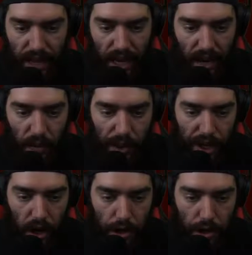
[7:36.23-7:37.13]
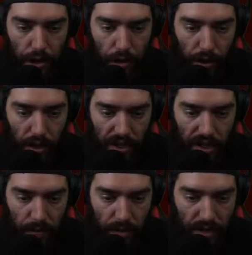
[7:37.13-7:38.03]
We are short on
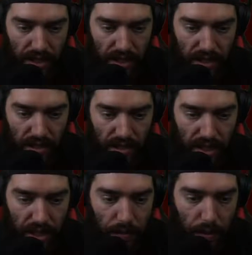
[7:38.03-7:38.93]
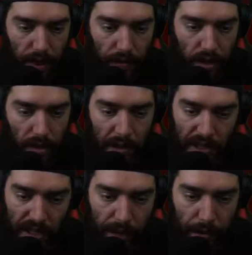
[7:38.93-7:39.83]
some resistances here, but we have so
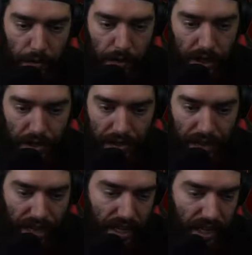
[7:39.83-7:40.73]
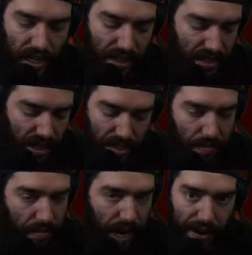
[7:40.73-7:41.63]
much damage reduction that it doesn't
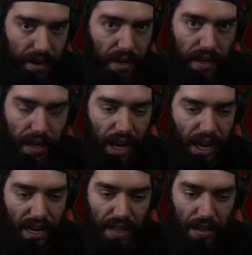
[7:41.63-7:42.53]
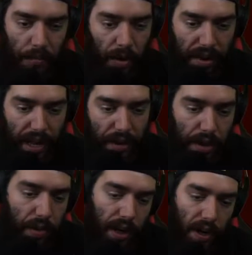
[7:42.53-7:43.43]
matter. Anything more than that
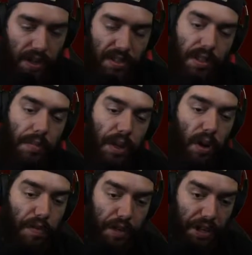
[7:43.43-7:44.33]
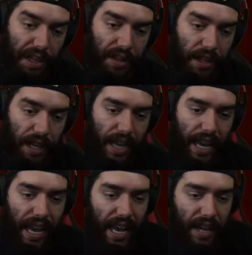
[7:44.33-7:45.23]
would quite honestly be overkill,
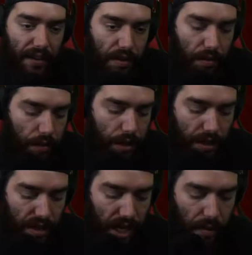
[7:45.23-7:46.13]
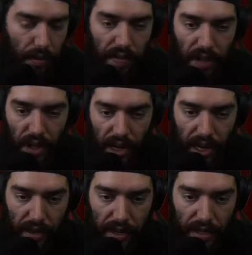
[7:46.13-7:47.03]
and we just kind of move along
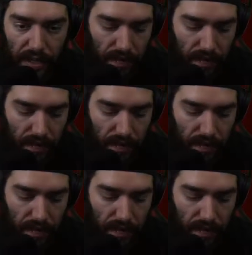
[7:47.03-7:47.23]
anyways.